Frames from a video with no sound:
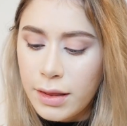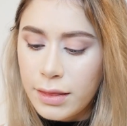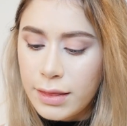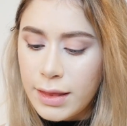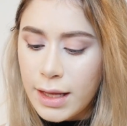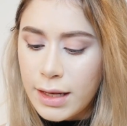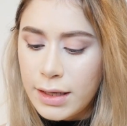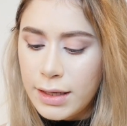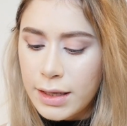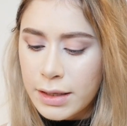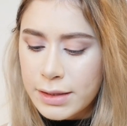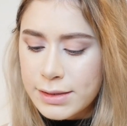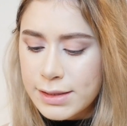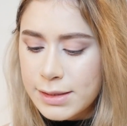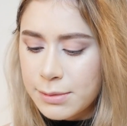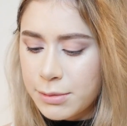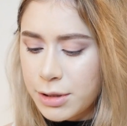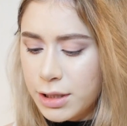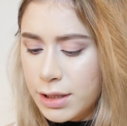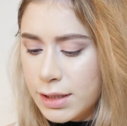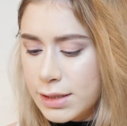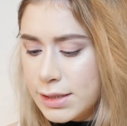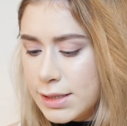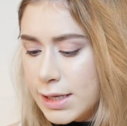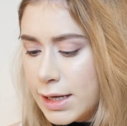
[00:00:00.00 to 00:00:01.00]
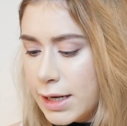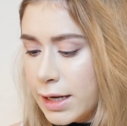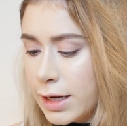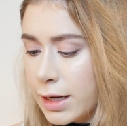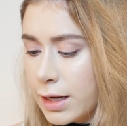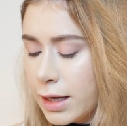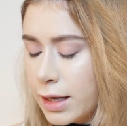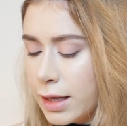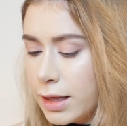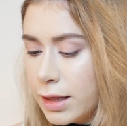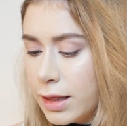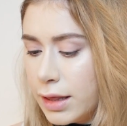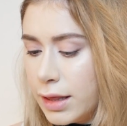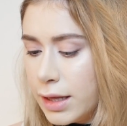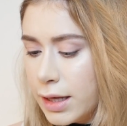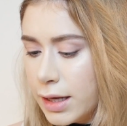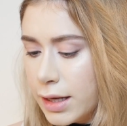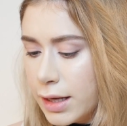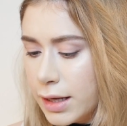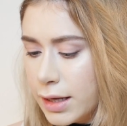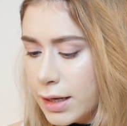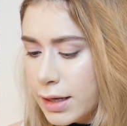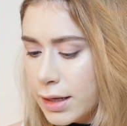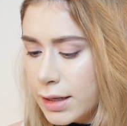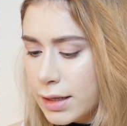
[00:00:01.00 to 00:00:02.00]
Then next I'm going to take
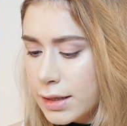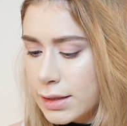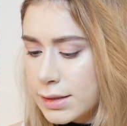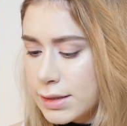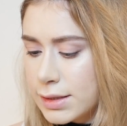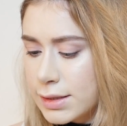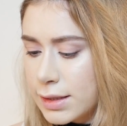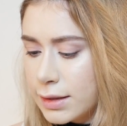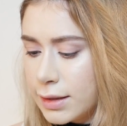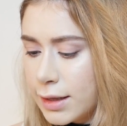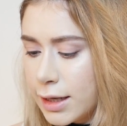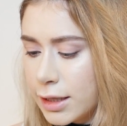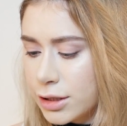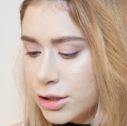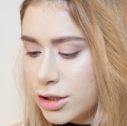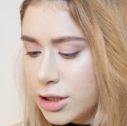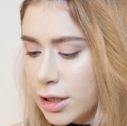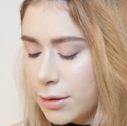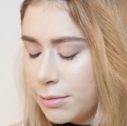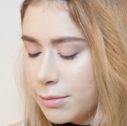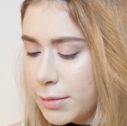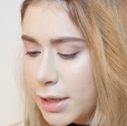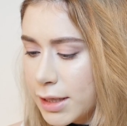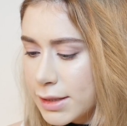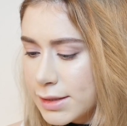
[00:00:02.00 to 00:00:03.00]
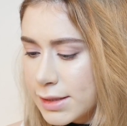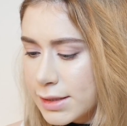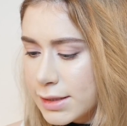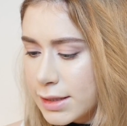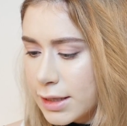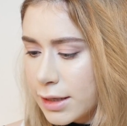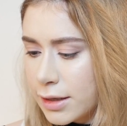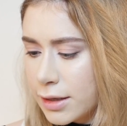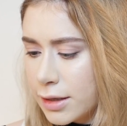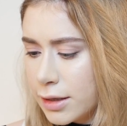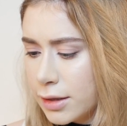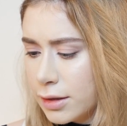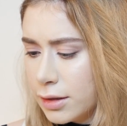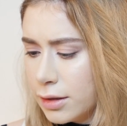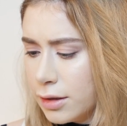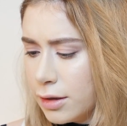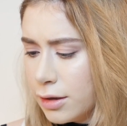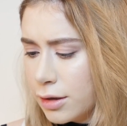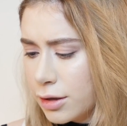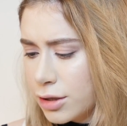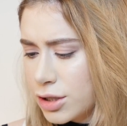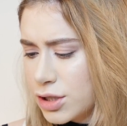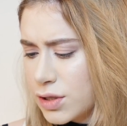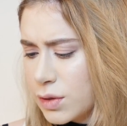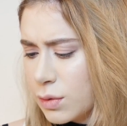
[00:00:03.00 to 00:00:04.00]
this Lash Up Mascara Long